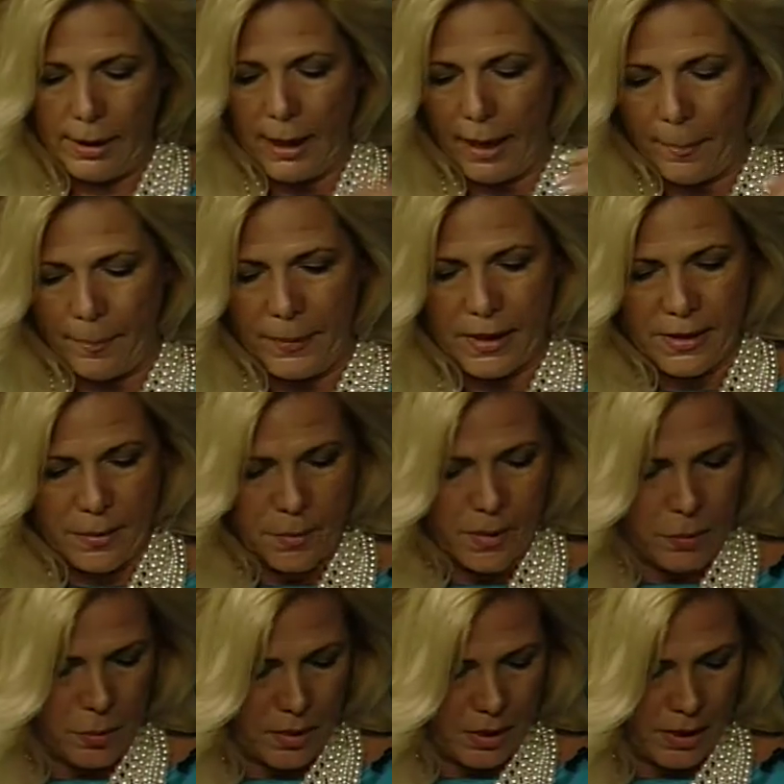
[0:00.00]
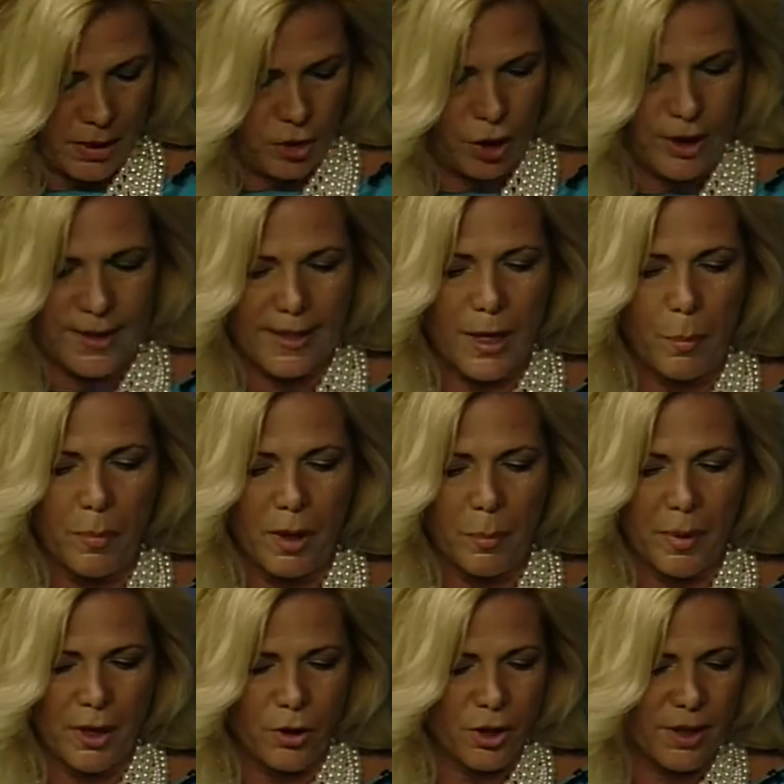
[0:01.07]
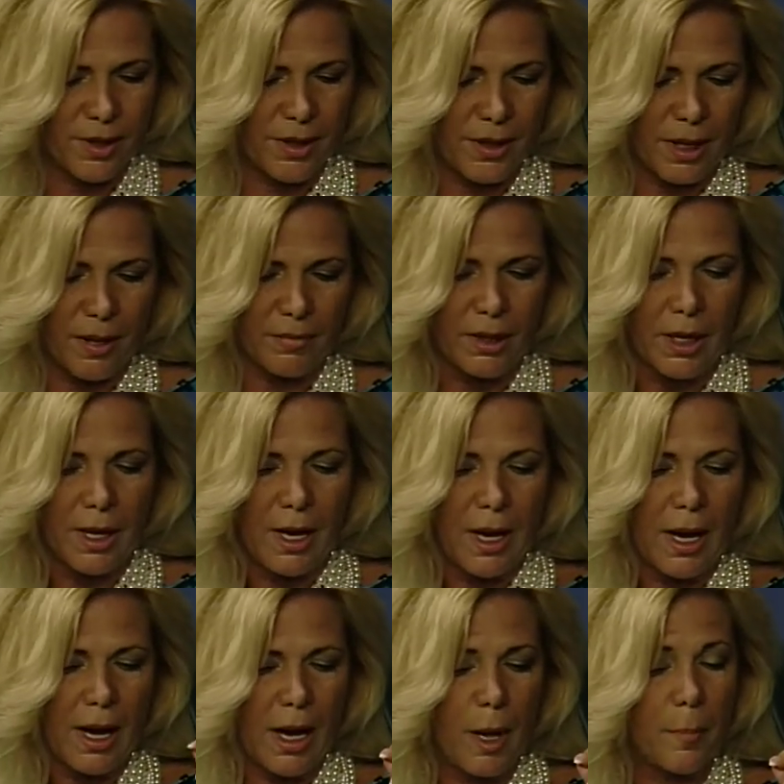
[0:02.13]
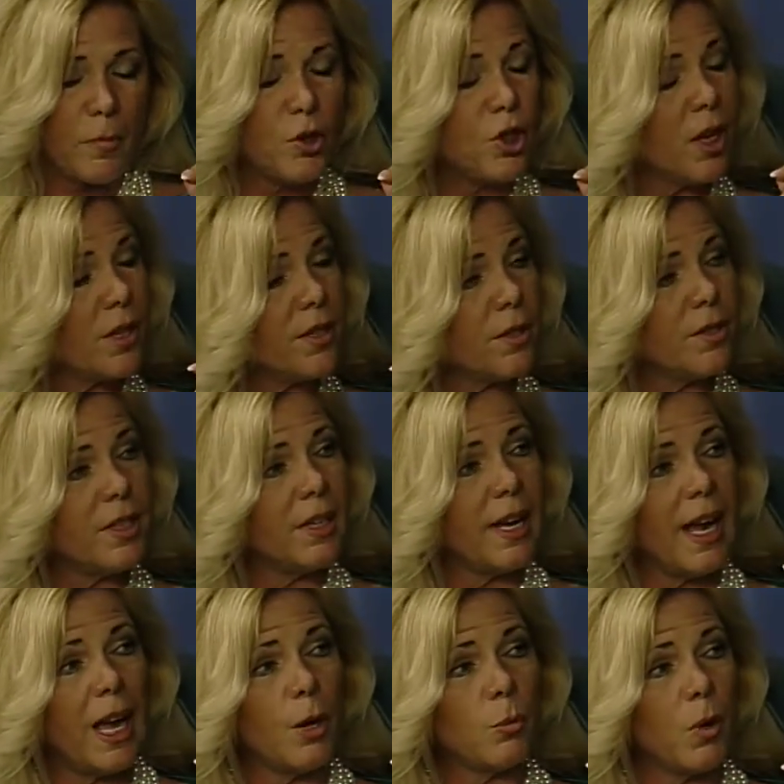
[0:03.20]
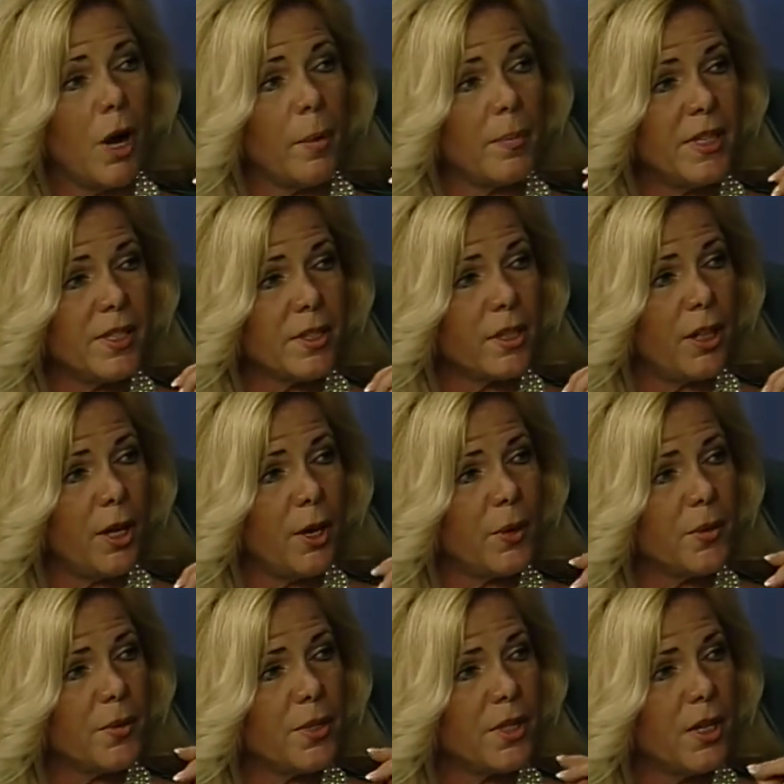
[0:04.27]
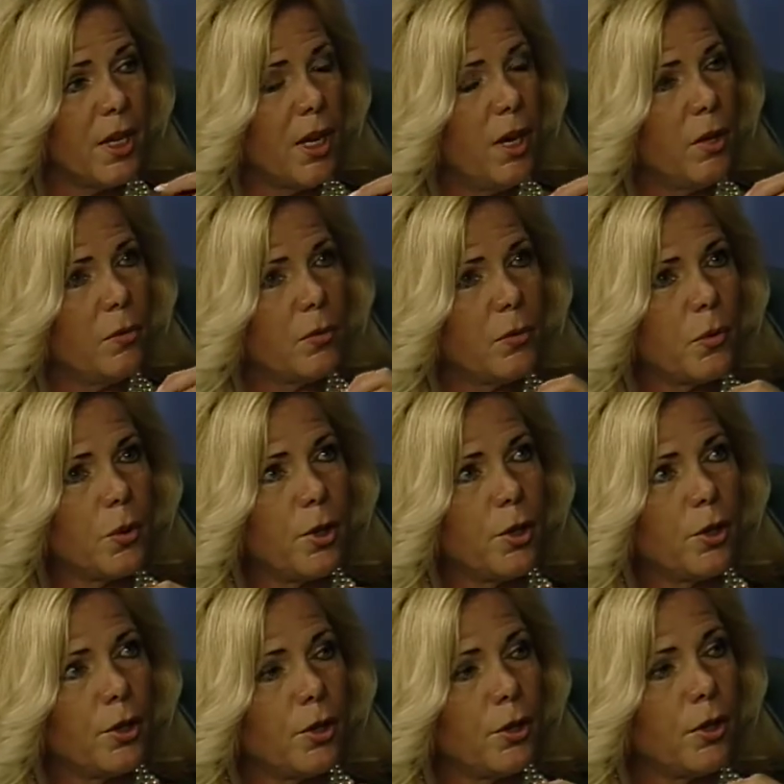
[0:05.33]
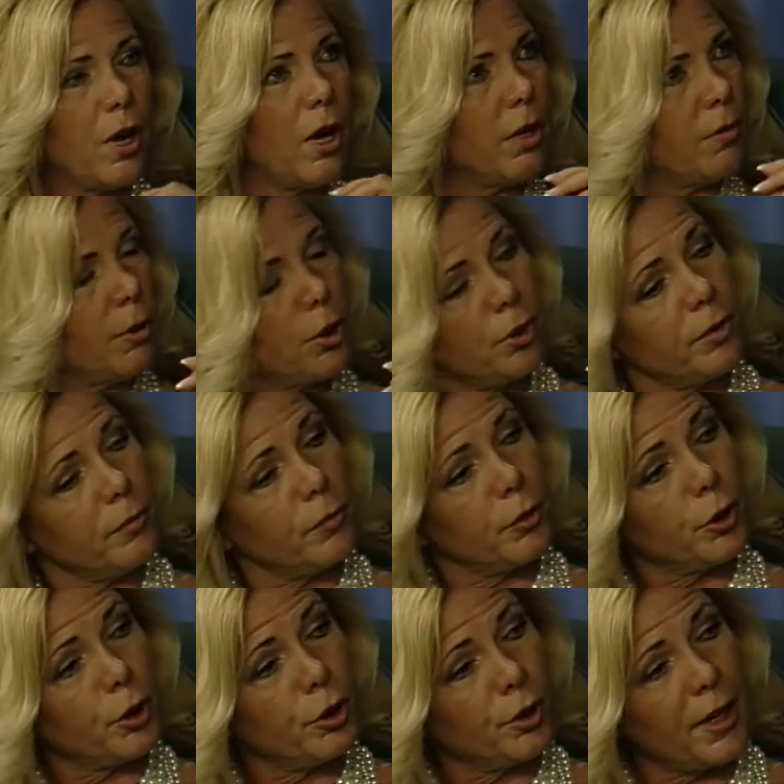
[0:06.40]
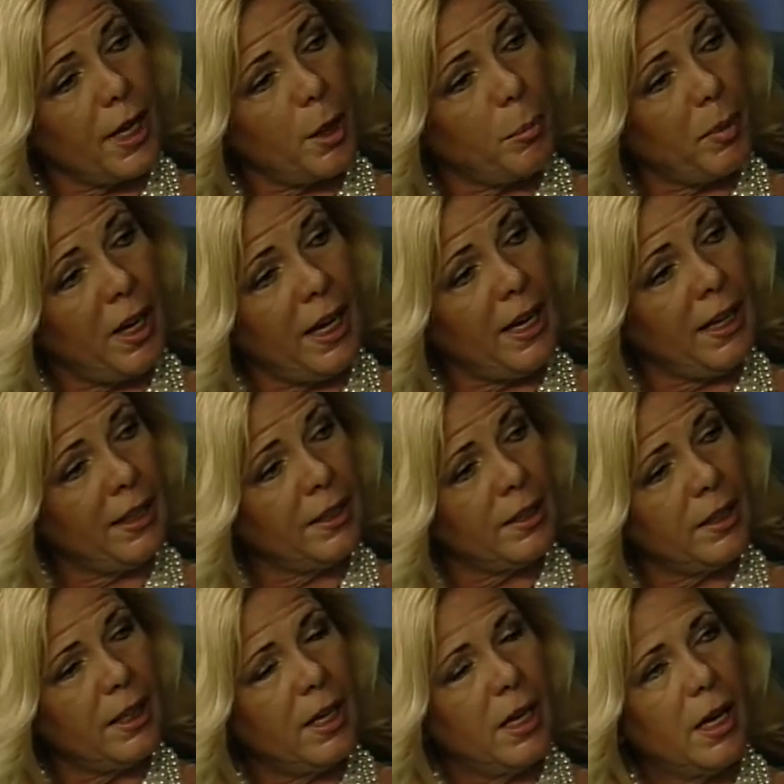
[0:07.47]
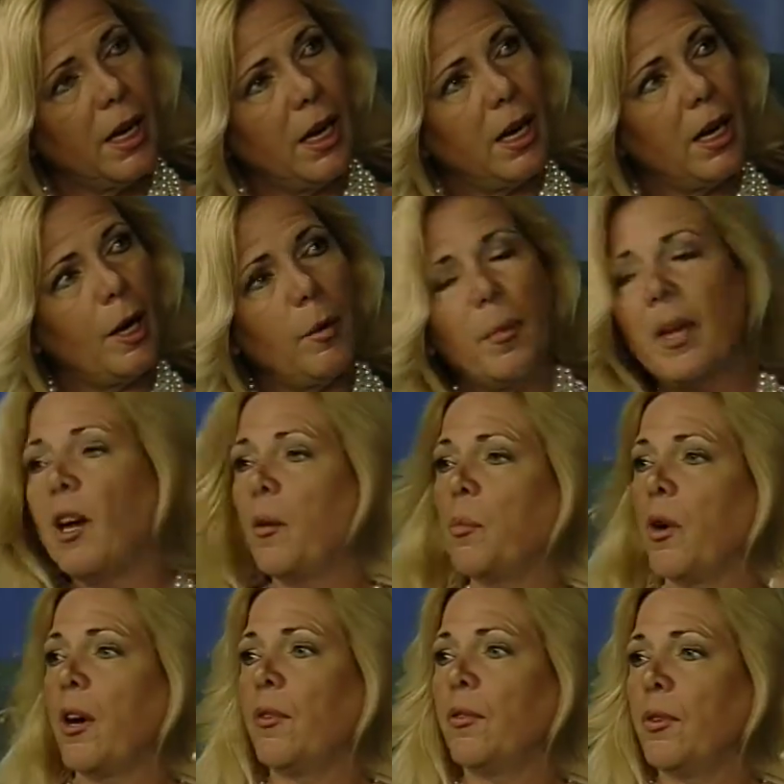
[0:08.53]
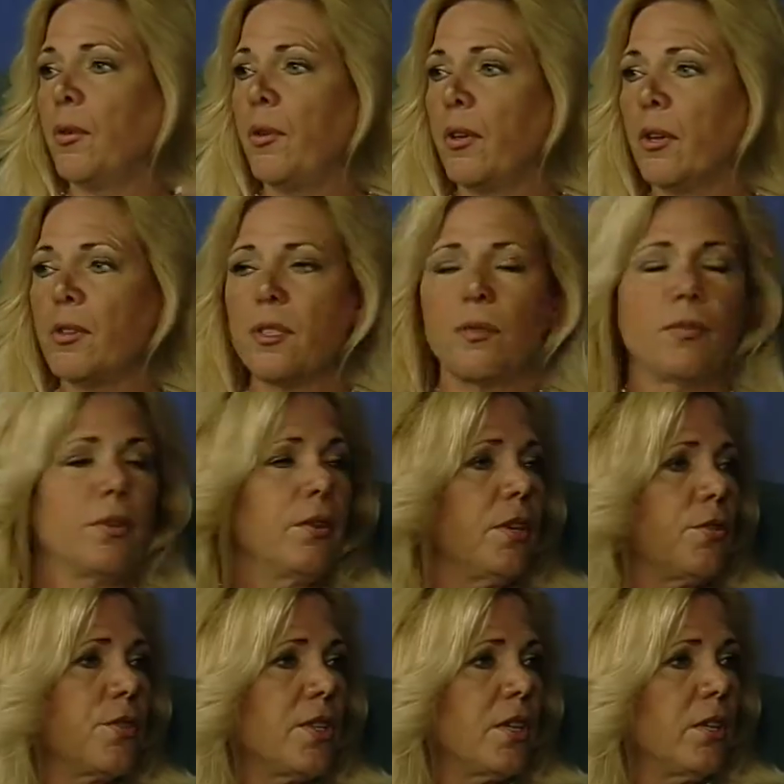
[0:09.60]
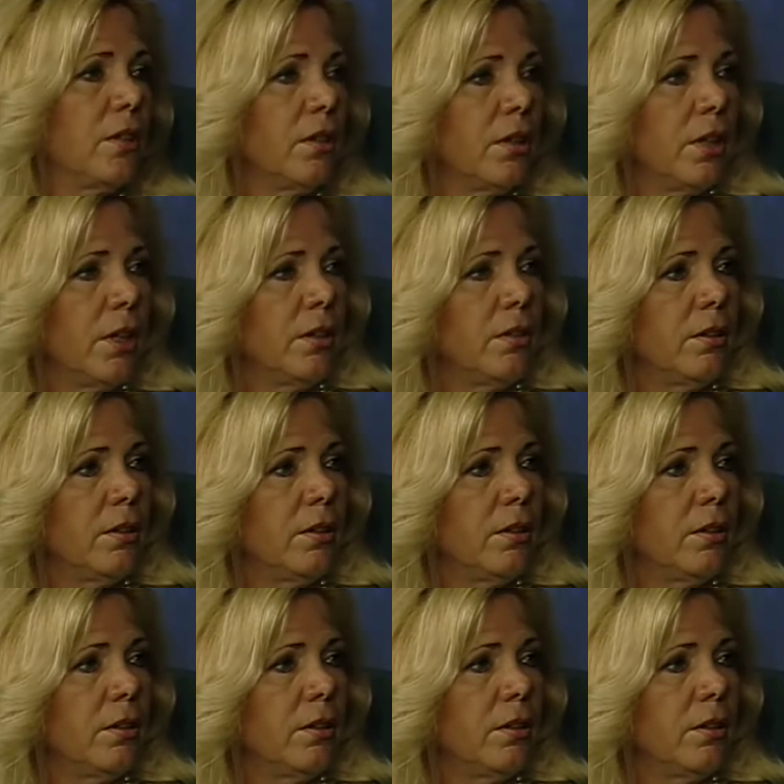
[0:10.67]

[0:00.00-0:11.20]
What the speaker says: Yeah, this was one of his. She sent me a bunch of stuff. She also did Anne Romney's clothes for her campaign. And I brought a few of those if you're interested in looking